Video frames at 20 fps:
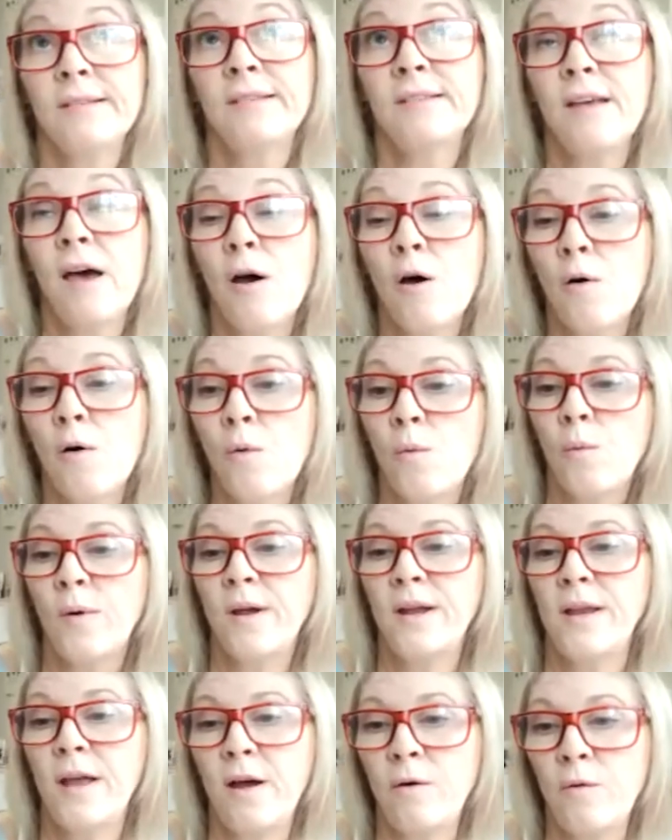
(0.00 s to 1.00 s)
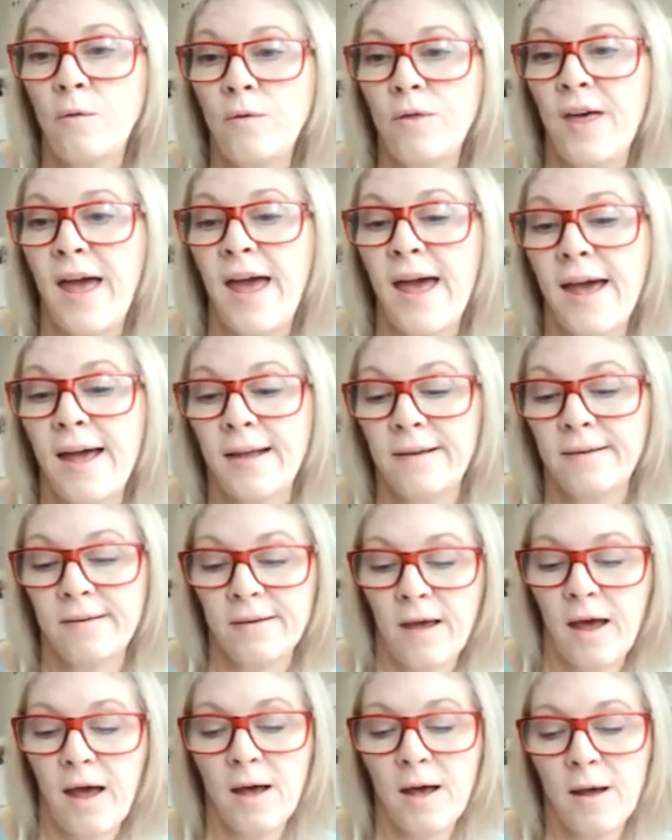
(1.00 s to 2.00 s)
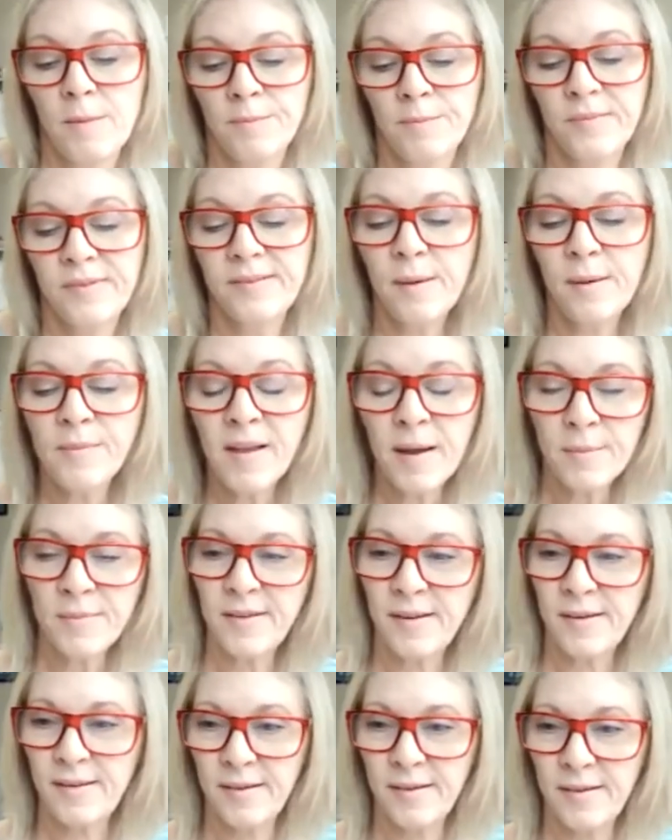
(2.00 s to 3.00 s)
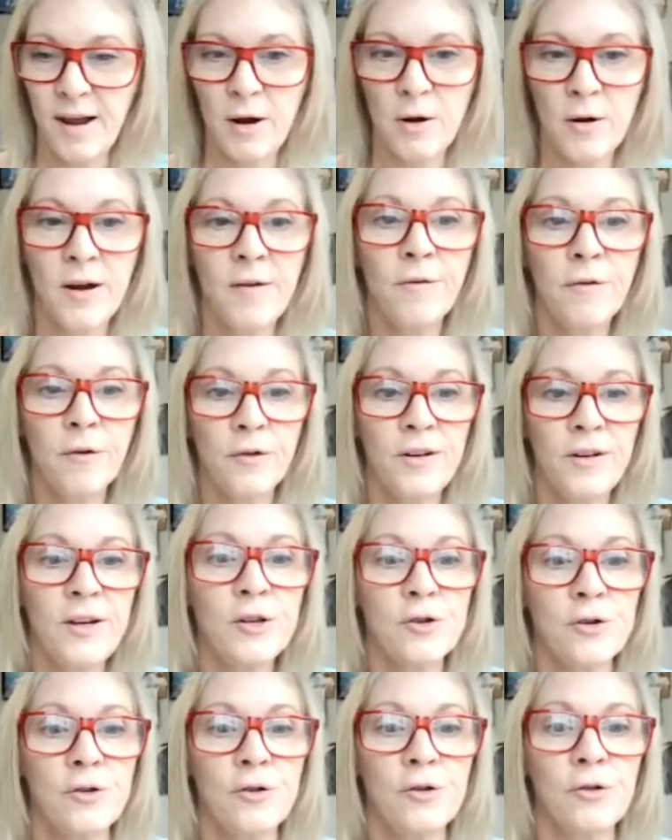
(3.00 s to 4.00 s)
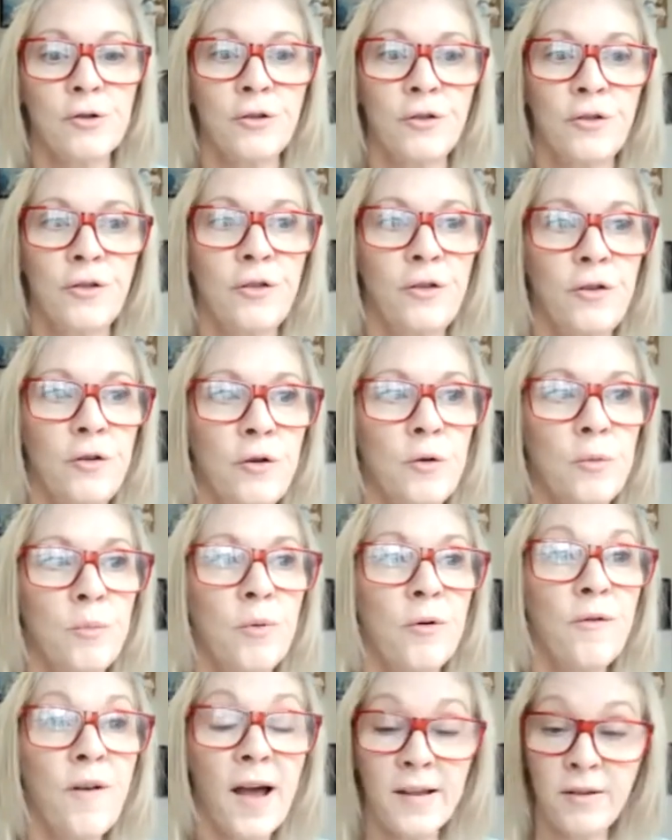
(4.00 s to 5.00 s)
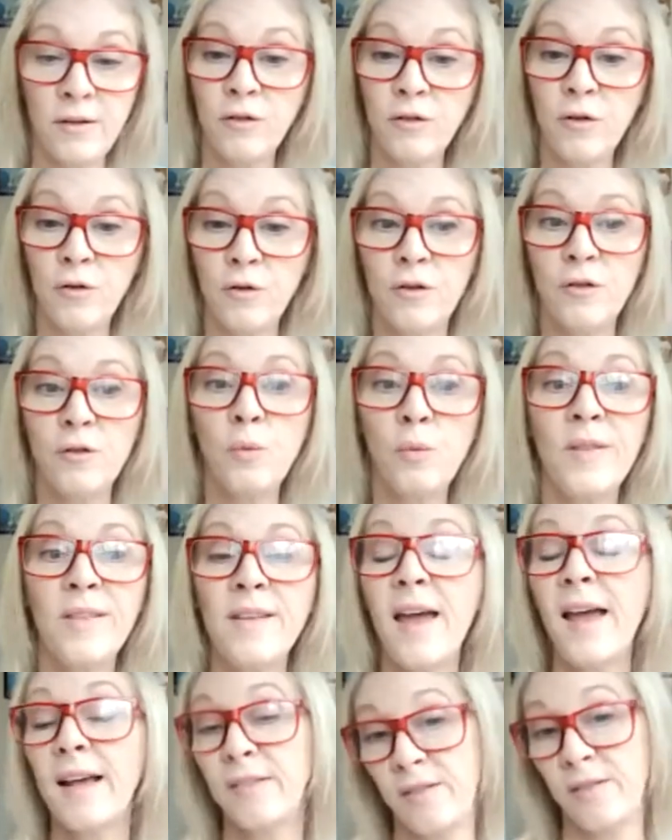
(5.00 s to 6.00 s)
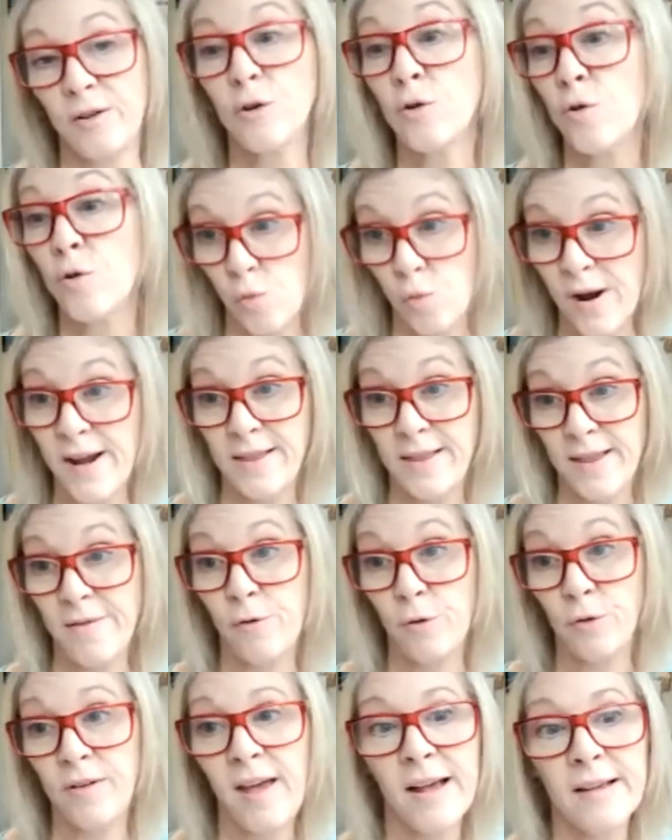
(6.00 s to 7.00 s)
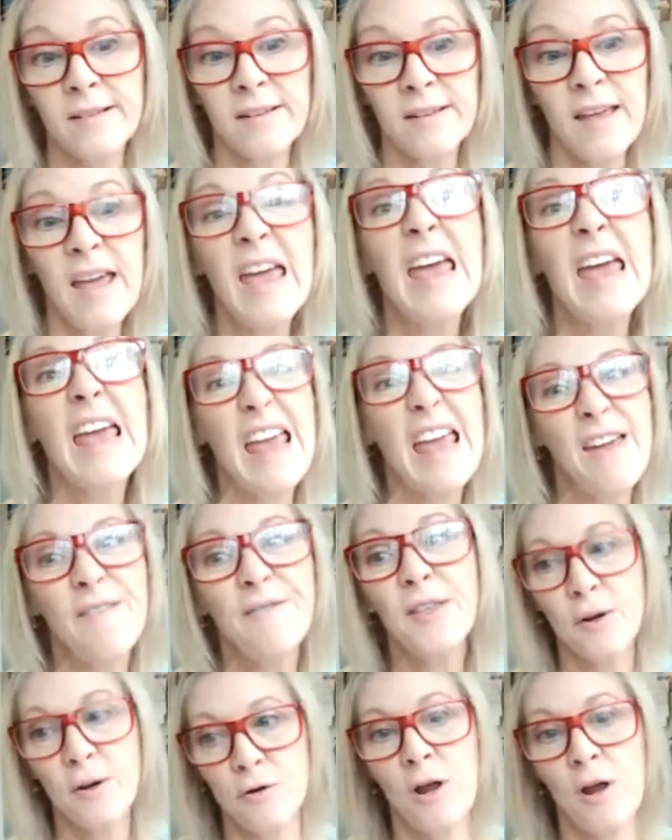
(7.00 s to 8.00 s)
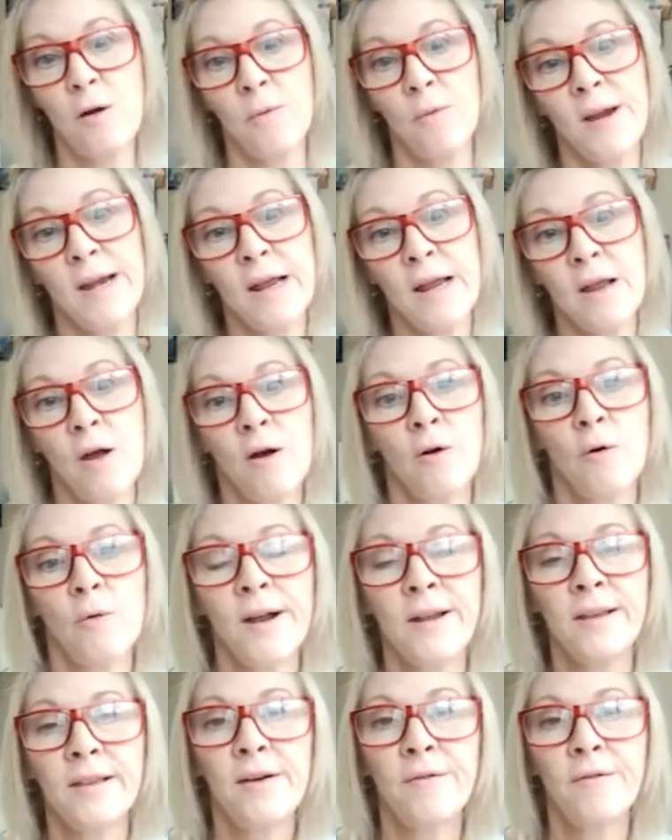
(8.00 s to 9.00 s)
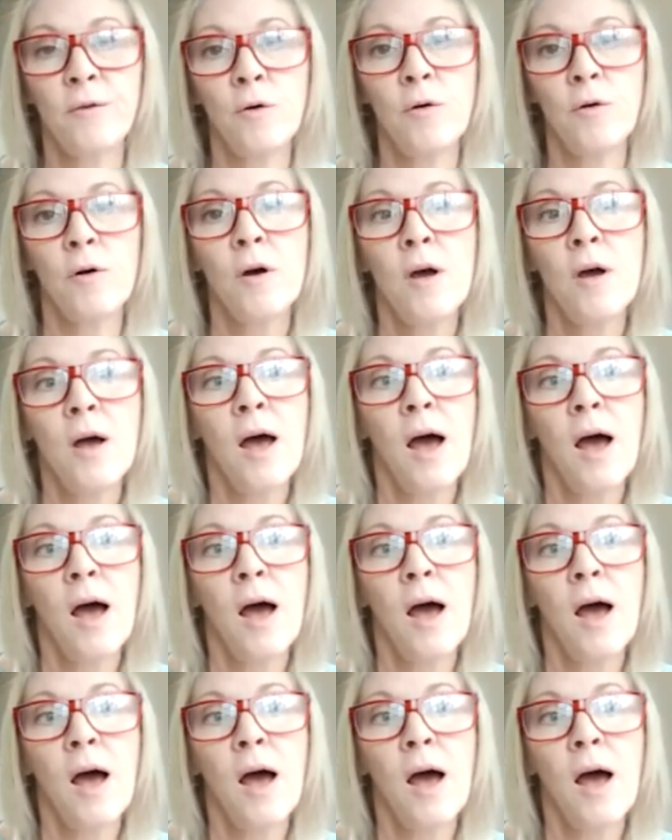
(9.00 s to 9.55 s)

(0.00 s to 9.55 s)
So we know that um, sometimes it's scary for teachers to provide students with texts that are grade level texts if they're not reading on grade level.